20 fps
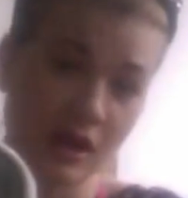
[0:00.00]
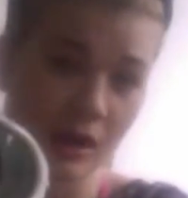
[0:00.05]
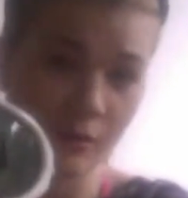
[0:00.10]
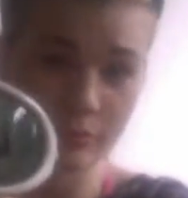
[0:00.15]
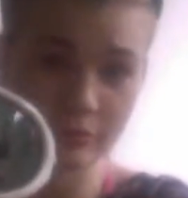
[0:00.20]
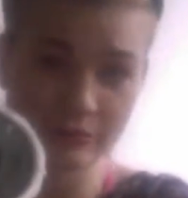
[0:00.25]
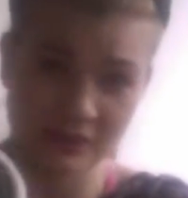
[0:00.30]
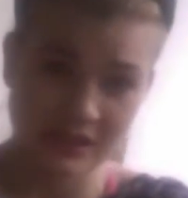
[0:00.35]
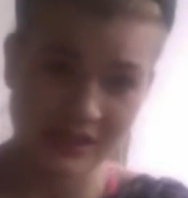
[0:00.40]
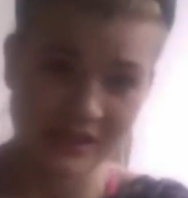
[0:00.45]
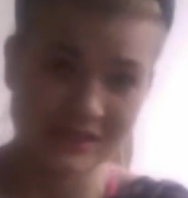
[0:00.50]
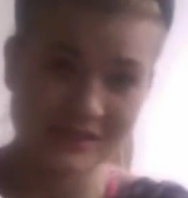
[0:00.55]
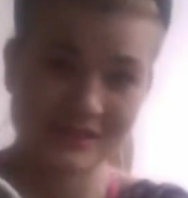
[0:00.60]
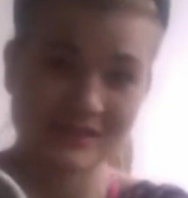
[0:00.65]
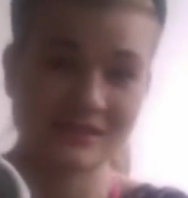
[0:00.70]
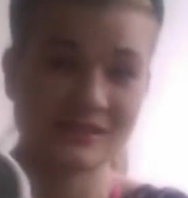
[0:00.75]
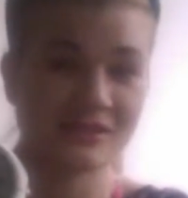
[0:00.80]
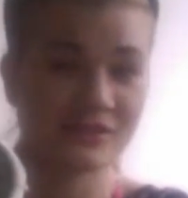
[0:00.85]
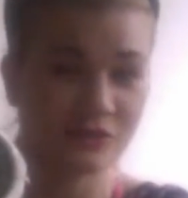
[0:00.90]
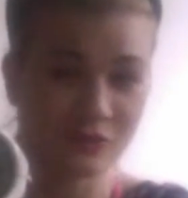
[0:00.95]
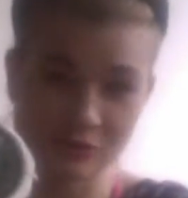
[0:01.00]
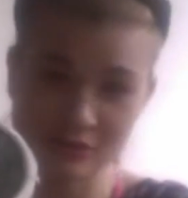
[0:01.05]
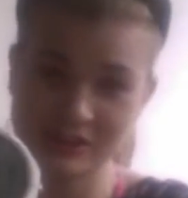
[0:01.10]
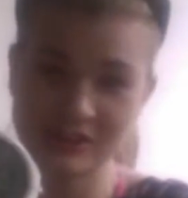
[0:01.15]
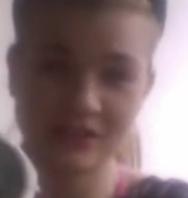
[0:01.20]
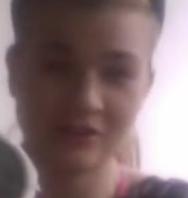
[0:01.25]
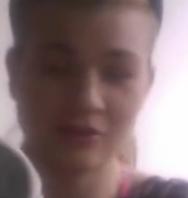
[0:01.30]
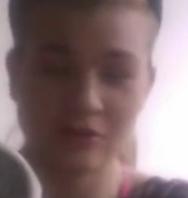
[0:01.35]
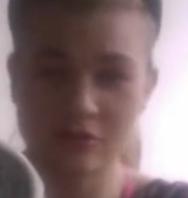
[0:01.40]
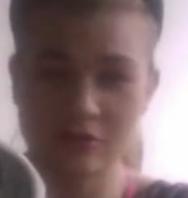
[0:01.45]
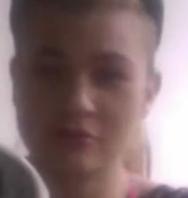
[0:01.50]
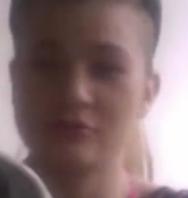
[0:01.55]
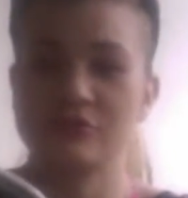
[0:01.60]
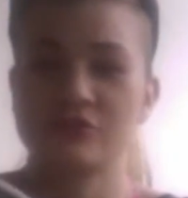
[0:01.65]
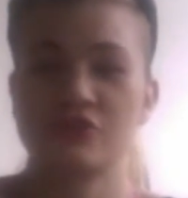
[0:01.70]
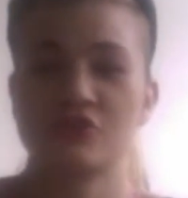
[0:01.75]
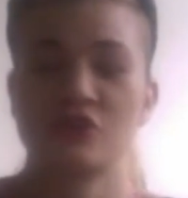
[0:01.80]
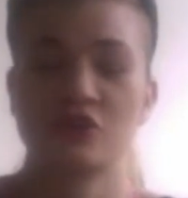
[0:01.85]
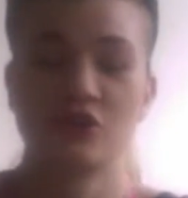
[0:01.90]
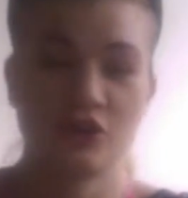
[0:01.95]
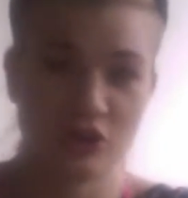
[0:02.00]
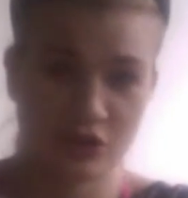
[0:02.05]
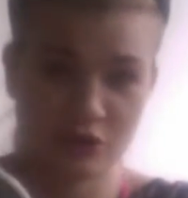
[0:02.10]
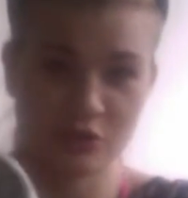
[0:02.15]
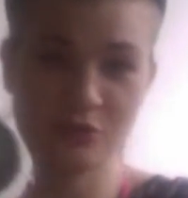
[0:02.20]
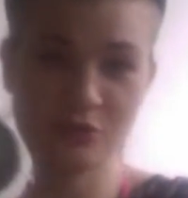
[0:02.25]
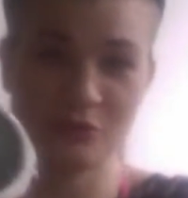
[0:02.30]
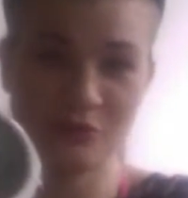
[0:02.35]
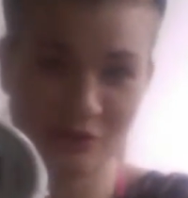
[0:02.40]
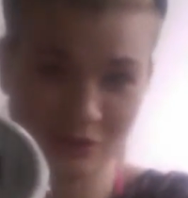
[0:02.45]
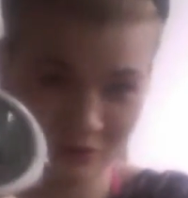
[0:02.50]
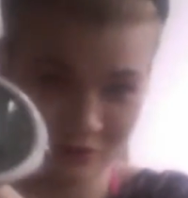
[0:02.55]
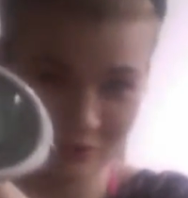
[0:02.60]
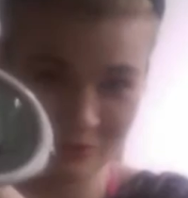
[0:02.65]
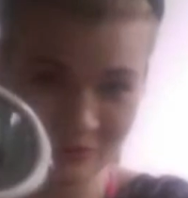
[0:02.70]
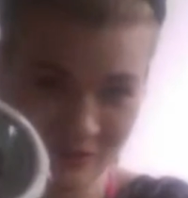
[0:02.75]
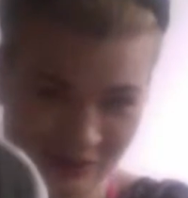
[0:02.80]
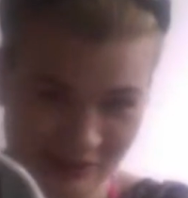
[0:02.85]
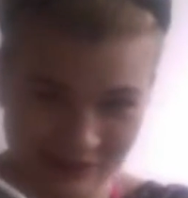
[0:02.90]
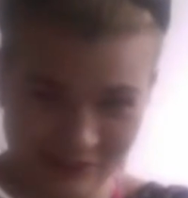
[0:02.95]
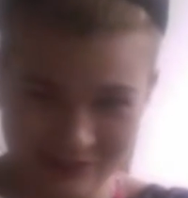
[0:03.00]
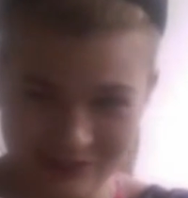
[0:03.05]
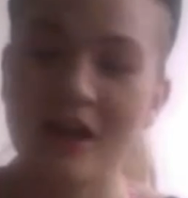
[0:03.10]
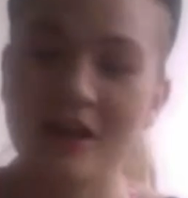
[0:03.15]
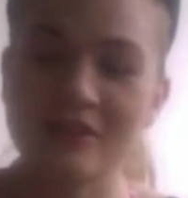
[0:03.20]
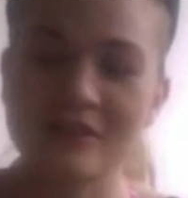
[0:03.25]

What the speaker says: up with these and snorkeling goggles. No, no, no.